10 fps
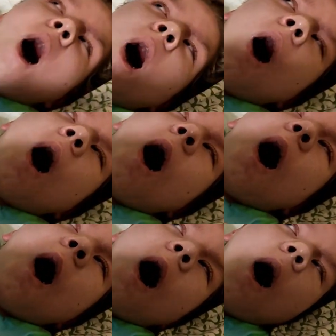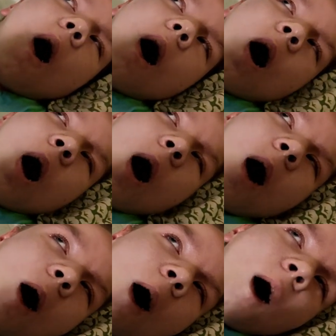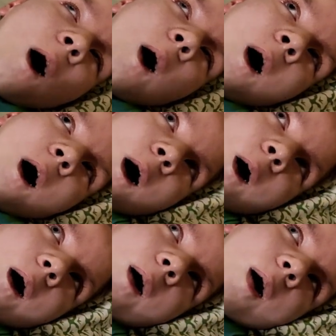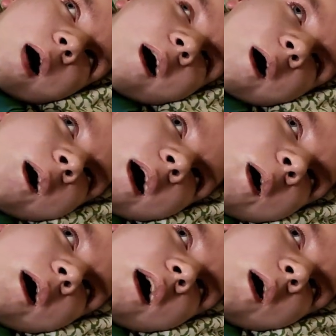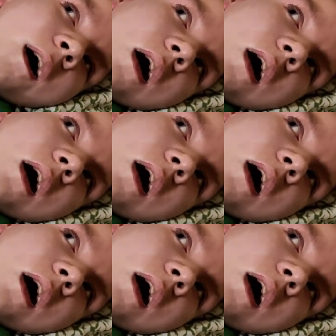[no speech]